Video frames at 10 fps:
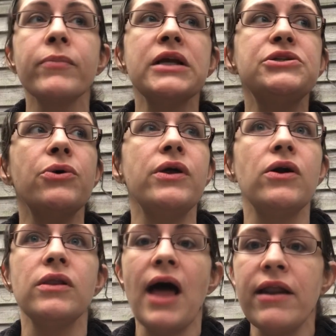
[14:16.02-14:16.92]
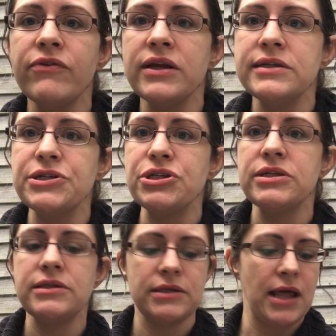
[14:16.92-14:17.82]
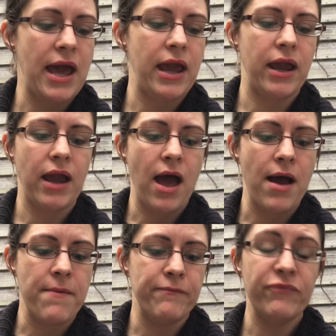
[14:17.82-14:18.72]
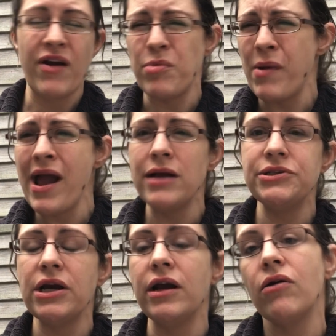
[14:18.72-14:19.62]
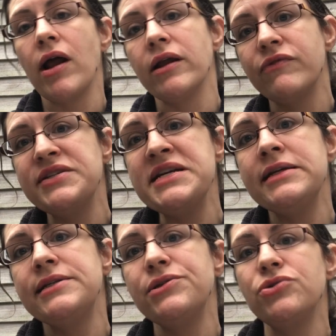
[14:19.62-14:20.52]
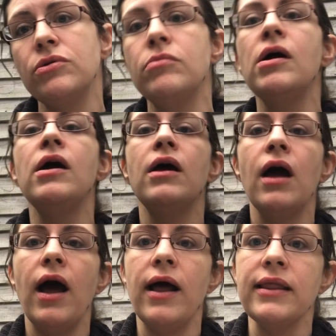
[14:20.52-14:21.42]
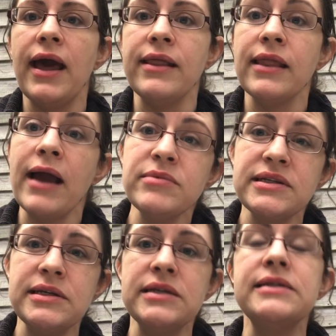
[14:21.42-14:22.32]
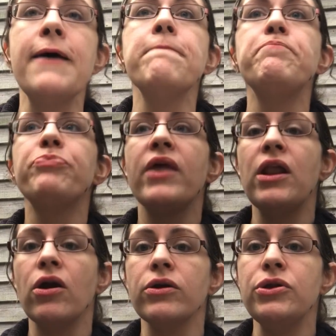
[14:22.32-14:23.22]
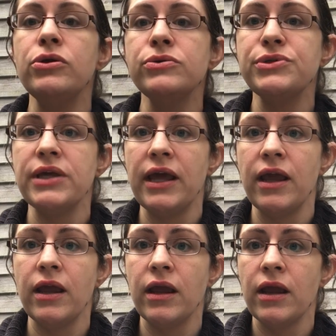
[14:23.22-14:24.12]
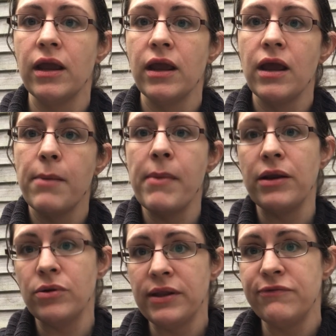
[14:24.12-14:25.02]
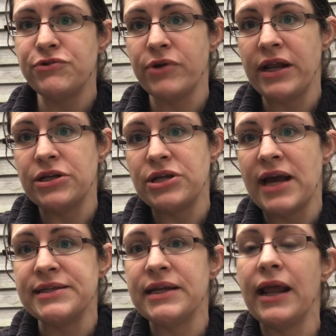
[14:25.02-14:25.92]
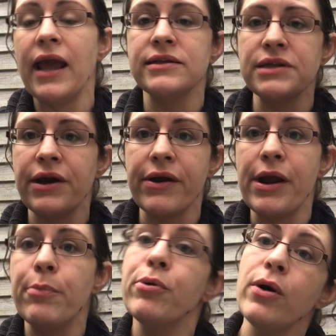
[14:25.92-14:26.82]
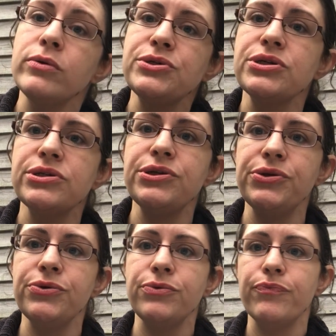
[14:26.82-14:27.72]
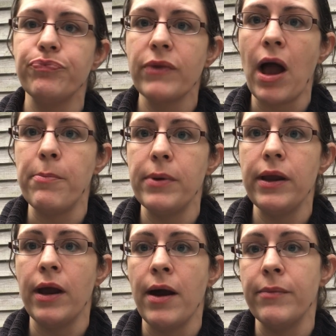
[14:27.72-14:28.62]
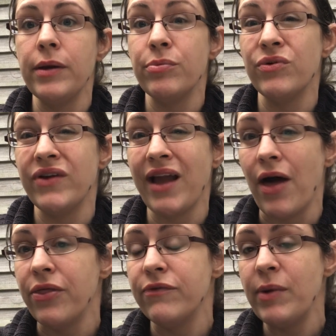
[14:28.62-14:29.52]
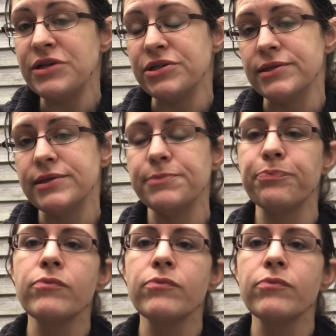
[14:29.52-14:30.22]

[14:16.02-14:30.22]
So there are a lot of conditions like fibromyalgia and chronic fatigue syndrome and Lyme disease that are using manual lymph drainage as an ancillary approach to help improving health of patients.